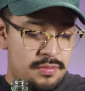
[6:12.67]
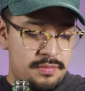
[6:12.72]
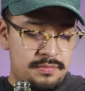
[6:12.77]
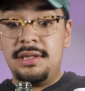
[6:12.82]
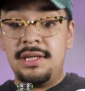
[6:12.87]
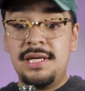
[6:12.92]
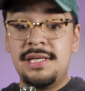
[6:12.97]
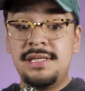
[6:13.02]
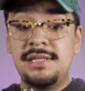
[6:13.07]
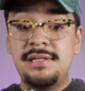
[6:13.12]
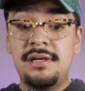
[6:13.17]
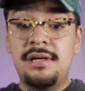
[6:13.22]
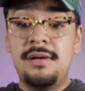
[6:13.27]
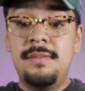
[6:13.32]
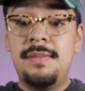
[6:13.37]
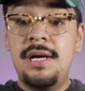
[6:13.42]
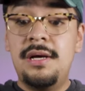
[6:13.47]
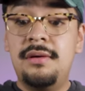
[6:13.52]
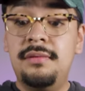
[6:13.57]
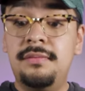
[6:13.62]
Let's talk
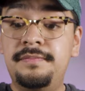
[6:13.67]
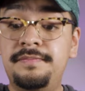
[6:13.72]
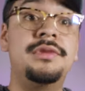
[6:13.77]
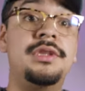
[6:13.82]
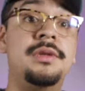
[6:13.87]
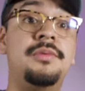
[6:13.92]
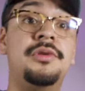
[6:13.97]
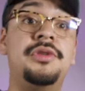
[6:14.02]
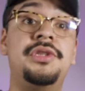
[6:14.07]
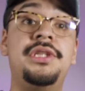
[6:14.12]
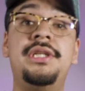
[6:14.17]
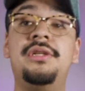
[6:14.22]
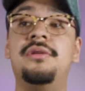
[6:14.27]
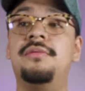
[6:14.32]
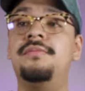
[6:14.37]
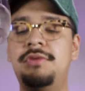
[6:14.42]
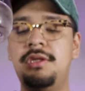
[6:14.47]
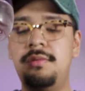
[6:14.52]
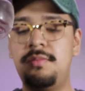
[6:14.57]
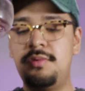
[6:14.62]
about Topo Chico.
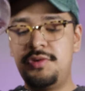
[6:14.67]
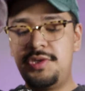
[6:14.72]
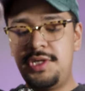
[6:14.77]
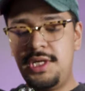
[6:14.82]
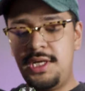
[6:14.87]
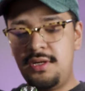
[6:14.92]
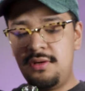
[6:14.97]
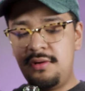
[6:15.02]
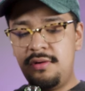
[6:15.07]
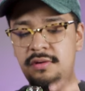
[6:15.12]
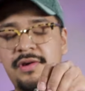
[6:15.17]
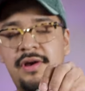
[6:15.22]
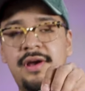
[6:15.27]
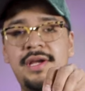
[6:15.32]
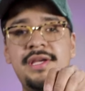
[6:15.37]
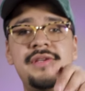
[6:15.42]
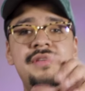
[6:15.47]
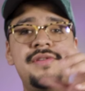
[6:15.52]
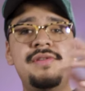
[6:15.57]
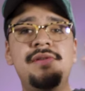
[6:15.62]
Topo Chico, so I
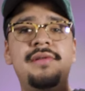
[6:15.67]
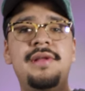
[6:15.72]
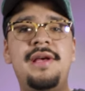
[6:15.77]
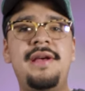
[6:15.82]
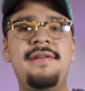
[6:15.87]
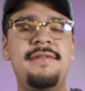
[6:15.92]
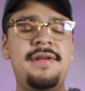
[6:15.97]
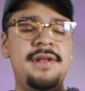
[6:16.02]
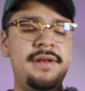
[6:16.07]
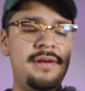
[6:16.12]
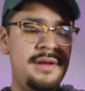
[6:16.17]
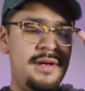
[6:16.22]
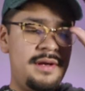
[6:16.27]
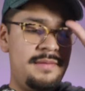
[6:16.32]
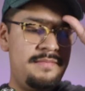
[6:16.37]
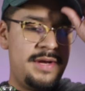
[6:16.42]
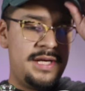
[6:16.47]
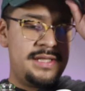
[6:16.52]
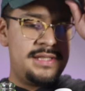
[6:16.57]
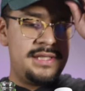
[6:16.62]
used to live in
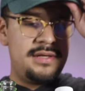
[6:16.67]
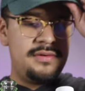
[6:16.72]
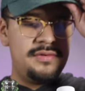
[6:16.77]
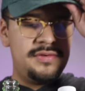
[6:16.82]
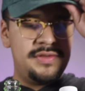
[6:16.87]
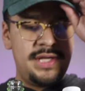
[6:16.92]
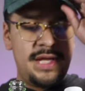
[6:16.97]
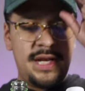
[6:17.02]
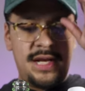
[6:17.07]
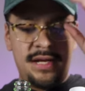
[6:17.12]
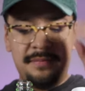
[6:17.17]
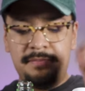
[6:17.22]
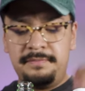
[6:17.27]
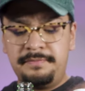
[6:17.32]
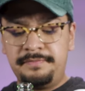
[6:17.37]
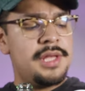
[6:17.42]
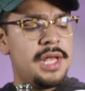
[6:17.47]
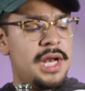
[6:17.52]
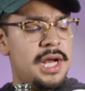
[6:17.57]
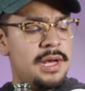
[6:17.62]
Mexico City,
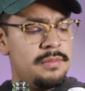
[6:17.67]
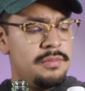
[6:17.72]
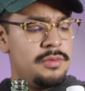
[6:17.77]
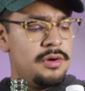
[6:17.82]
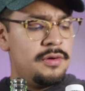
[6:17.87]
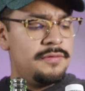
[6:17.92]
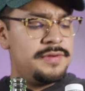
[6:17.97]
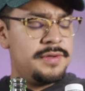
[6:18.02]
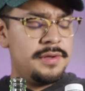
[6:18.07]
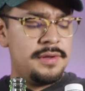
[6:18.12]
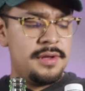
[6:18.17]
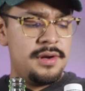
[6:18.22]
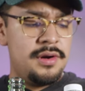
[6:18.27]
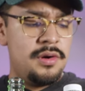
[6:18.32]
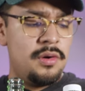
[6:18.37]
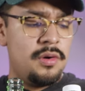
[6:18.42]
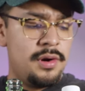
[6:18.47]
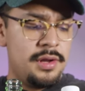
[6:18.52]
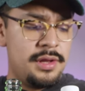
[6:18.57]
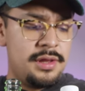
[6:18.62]
then I moved to the
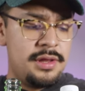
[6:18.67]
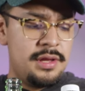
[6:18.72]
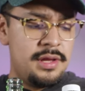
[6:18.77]
north.